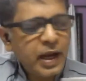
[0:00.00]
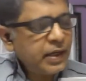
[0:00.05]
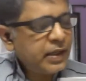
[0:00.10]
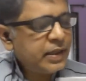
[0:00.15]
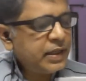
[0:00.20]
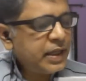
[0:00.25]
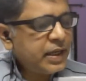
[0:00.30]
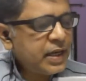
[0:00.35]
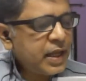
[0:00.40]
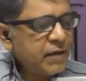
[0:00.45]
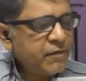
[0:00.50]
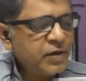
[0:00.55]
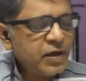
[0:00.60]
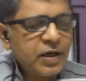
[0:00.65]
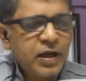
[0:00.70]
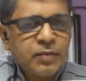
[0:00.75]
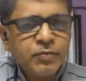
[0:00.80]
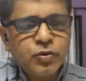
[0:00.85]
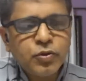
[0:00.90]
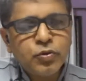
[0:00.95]
And then I
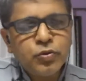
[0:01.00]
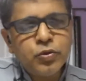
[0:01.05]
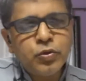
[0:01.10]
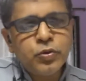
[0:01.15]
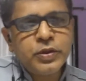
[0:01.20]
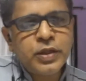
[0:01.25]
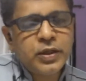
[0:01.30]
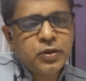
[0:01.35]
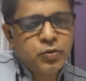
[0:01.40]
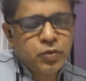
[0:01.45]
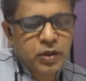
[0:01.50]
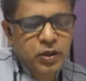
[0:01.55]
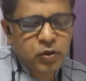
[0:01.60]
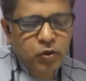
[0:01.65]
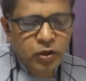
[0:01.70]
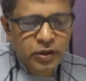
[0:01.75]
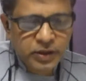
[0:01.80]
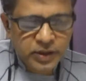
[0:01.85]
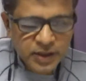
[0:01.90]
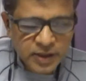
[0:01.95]
will come to know that, okay,
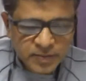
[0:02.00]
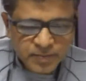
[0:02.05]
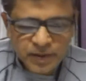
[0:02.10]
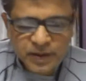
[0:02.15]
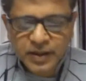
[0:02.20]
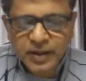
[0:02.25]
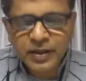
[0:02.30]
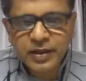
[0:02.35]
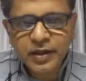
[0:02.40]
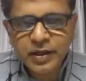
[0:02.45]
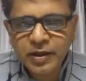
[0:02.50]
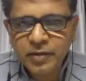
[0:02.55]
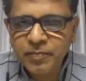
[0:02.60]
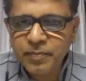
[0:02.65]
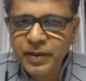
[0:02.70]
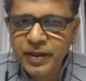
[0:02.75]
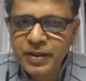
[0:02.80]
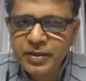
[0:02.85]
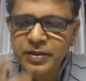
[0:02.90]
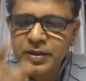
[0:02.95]
on this particular
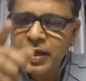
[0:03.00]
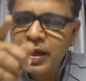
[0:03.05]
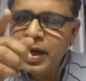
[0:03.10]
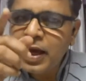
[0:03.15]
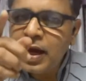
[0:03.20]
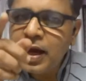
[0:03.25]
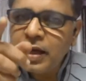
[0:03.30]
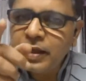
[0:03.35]
page